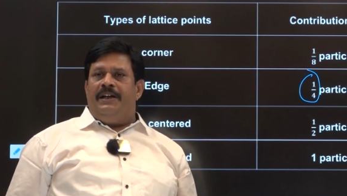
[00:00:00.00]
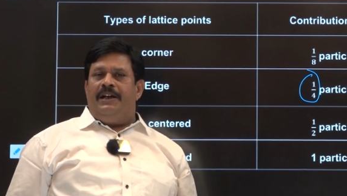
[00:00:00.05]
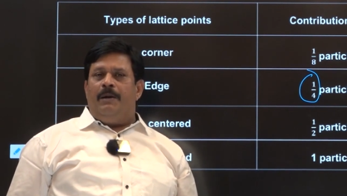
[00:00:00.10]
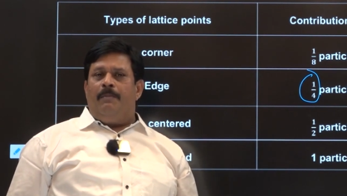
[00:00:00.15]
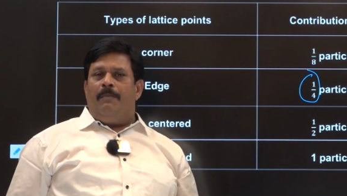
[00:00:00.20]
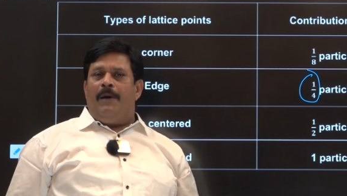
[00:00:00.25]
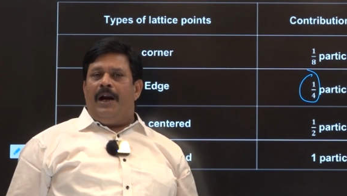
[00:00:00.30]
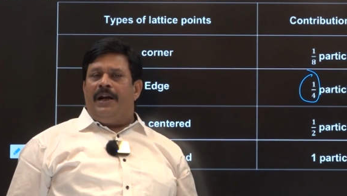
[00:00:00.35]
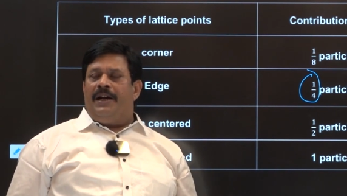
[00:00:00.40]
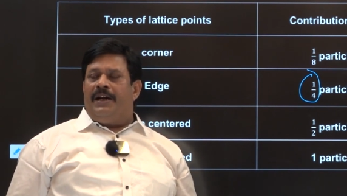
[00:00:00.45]

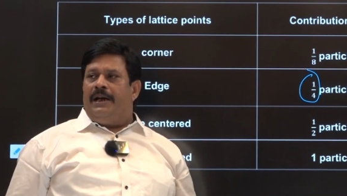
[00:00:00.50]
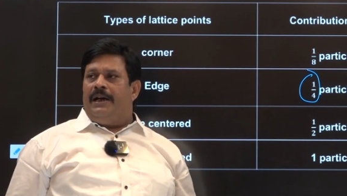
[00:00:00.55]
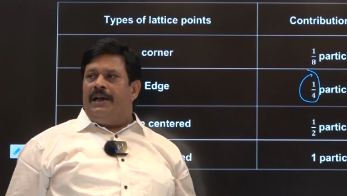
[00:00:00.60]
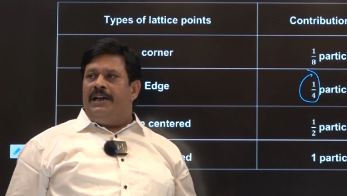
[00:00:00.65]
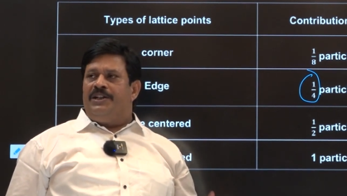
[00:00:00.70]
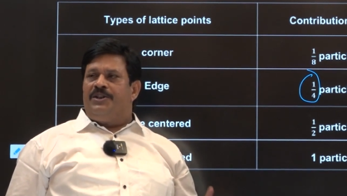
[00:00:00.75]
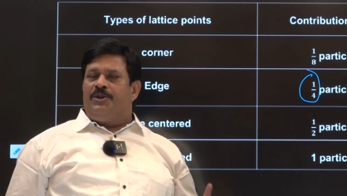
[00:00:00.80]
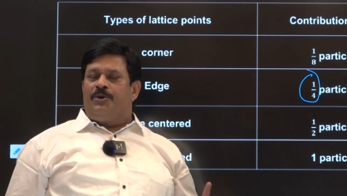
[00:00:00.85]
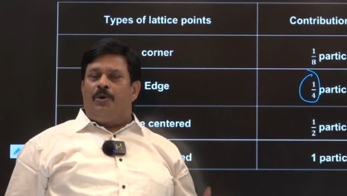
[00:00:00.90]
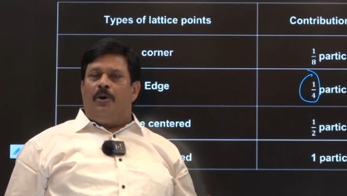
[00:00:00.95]
particle
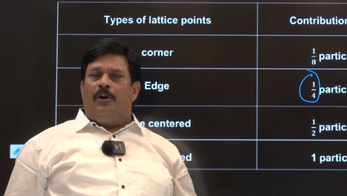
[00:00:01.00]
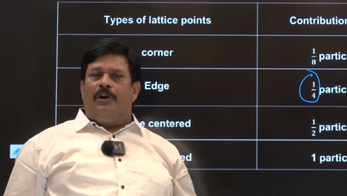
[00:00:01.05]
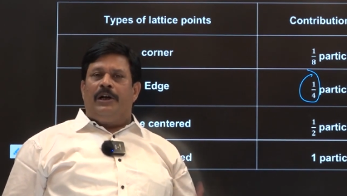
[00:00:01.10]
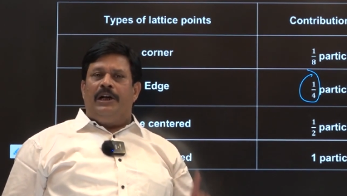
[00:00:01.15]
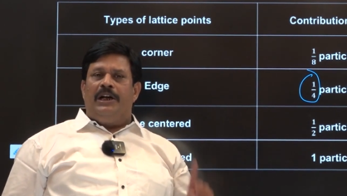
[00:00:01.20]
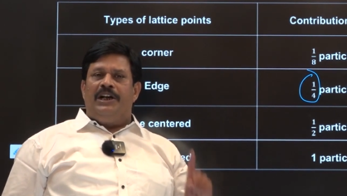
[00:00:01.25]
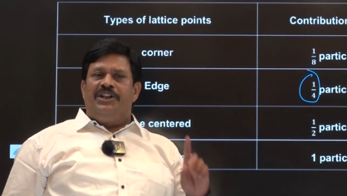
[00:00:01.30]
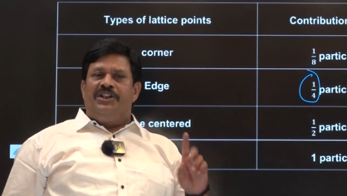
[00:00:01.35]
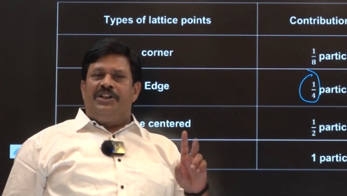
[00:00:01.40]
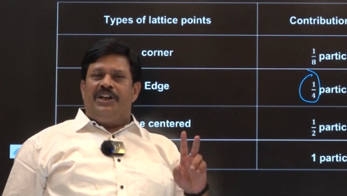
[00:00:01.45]
is
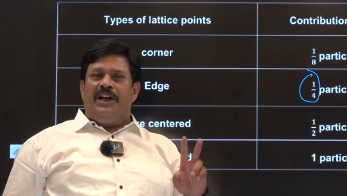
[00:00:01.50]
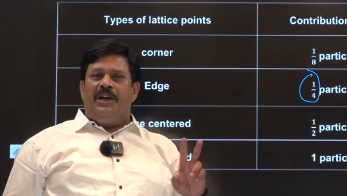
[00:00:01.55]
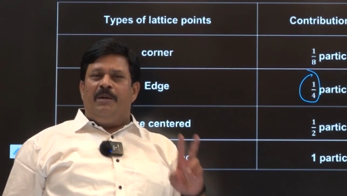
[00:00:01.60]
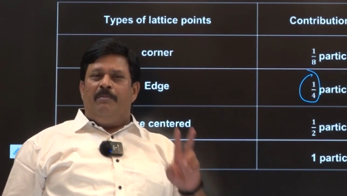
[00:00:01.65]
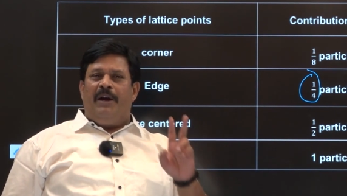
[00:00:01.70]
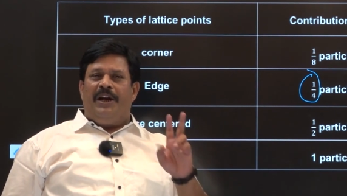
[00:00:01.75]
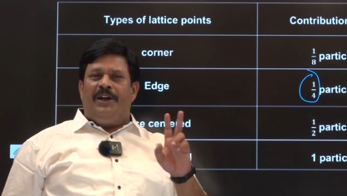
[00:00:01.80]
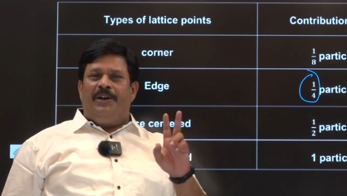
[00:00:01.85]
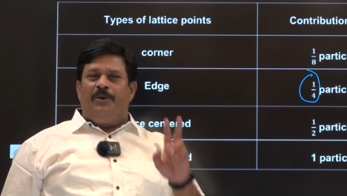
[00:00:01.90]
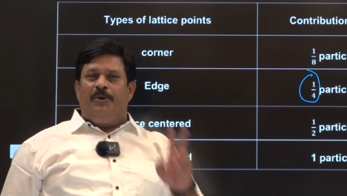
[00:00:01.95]
totally shared
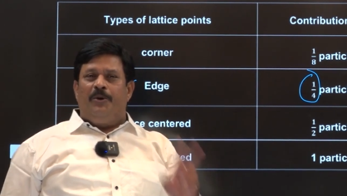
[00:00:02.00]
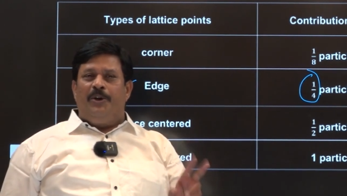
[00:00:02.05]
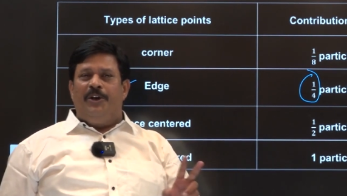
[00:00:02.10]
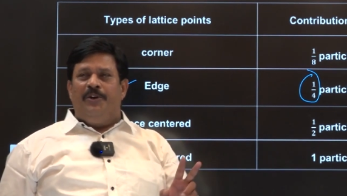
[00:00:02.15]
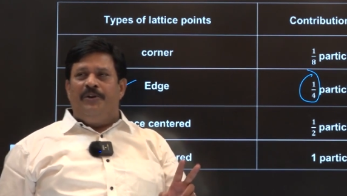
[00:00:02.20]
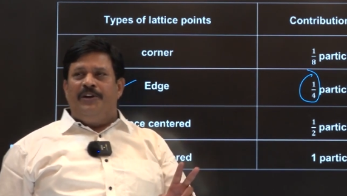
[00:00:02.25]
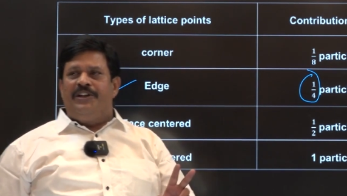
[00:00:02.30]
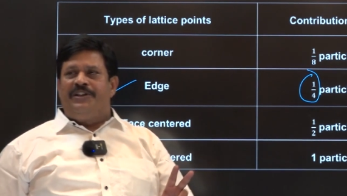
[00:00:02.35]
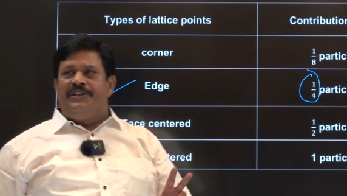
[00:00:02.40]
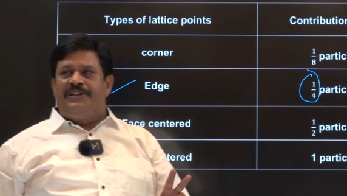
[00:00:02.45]
by 2
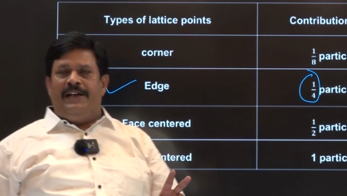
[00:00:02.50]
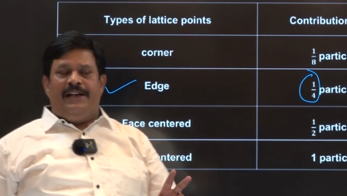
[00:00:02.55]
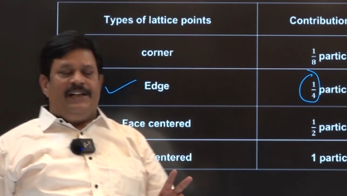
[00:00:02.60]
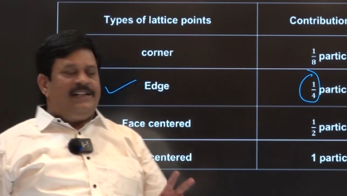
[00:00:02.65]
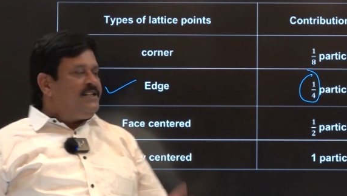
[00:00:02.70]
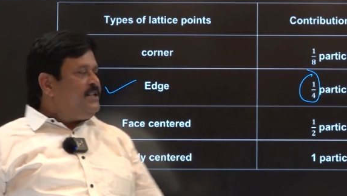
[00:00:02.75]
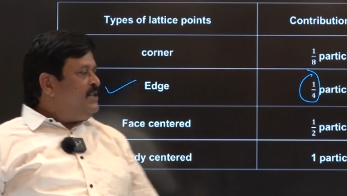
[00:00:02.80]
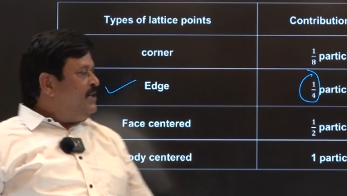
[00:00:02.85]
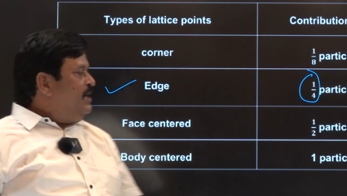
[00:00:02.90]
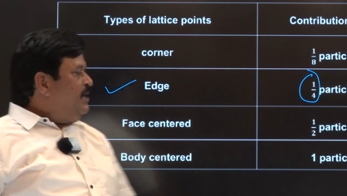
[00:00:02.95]
unit
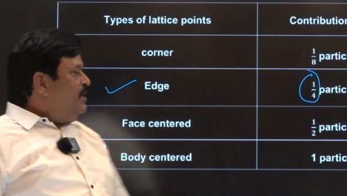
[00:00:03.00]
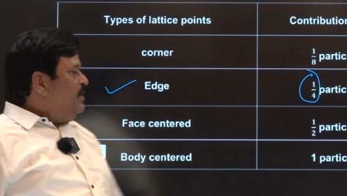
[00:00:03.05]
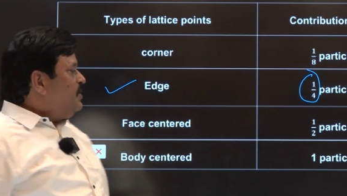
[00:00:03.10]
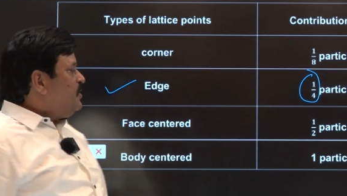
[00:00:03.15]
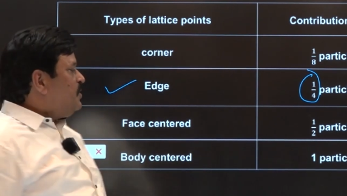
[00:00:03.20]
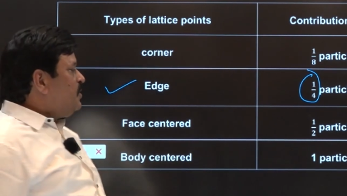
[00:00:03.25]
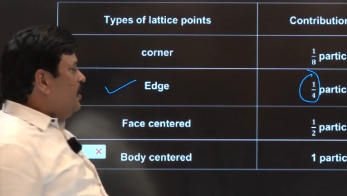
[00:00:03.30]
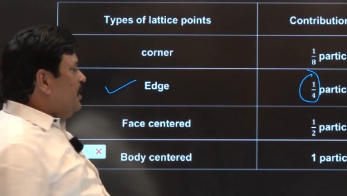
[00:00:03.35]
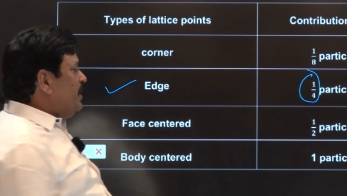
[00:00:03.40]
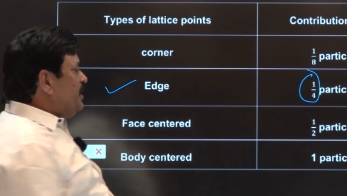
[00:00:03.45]
cells.
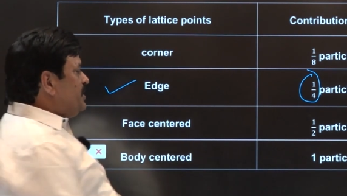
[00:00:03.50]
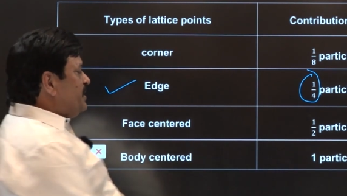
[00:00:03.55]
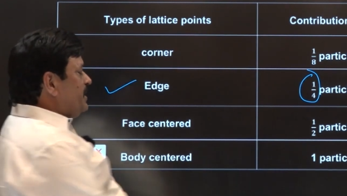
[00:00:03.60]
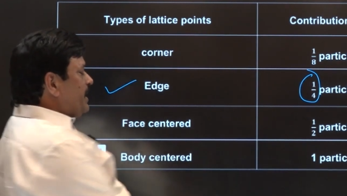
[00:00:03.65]
So, its